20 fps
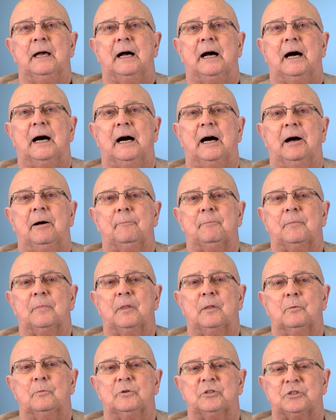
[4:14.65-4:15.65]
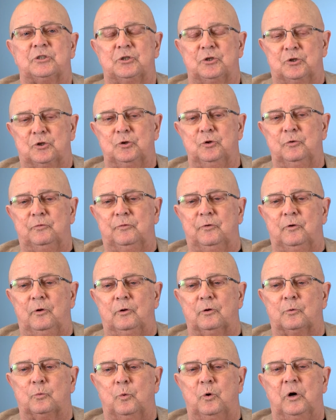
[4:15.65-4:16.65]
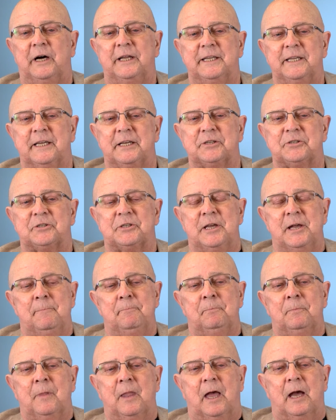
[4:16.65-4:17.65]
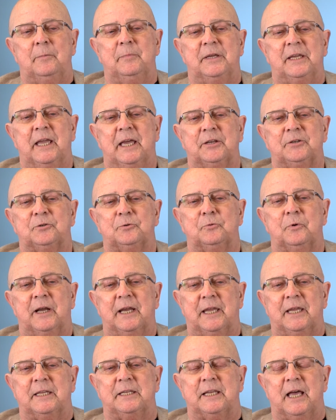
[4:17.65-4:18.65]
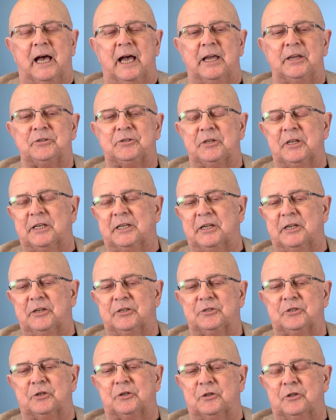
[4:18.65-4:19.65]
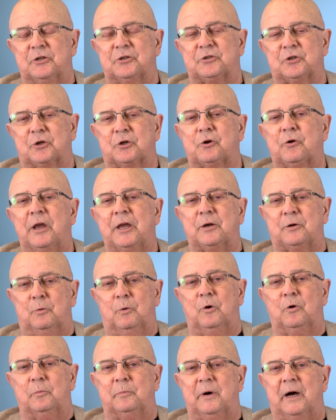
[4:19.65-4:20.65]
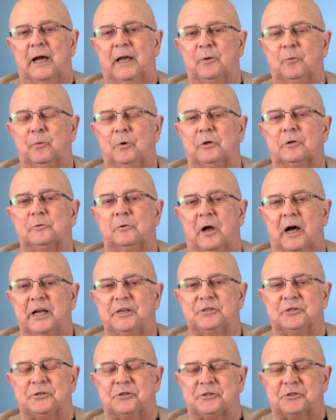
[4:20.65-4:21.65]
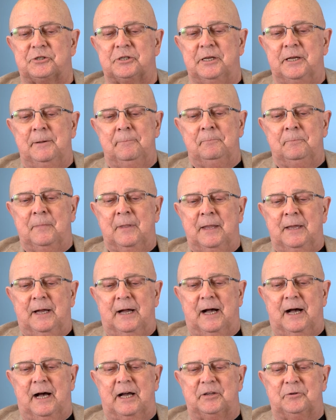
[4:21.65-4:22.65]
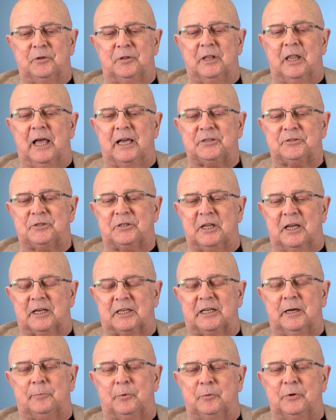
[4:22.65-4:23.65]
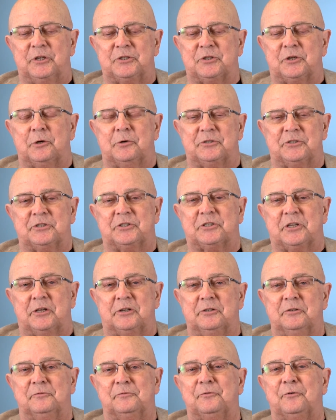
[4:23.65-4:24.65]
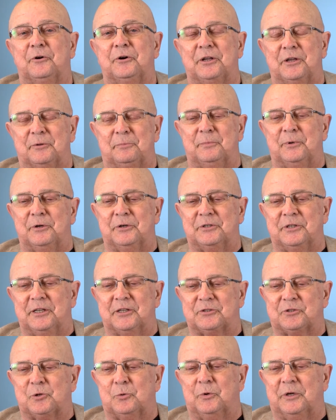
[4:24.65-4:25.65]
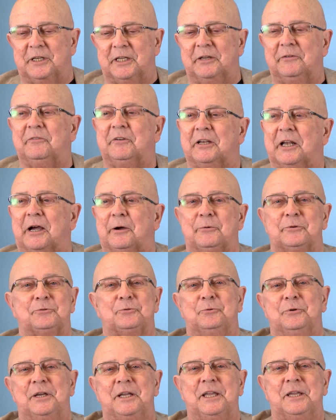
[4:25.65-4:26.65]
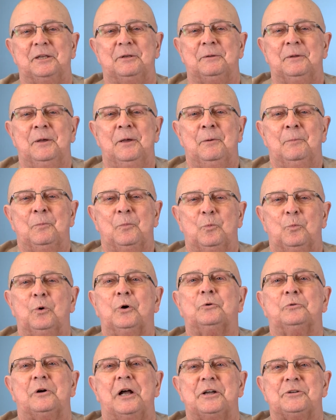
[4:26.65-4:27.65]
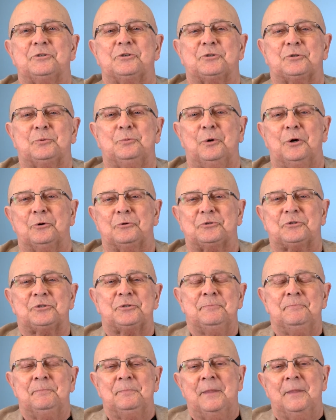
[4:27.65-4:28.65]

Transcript: um, was twofold. One is I began to recognize, and a, there's a great quote by Will Rogers. Uh, last a couple weeks ago is his 140th birthday, so one evening I was reading Will Rogers quotes,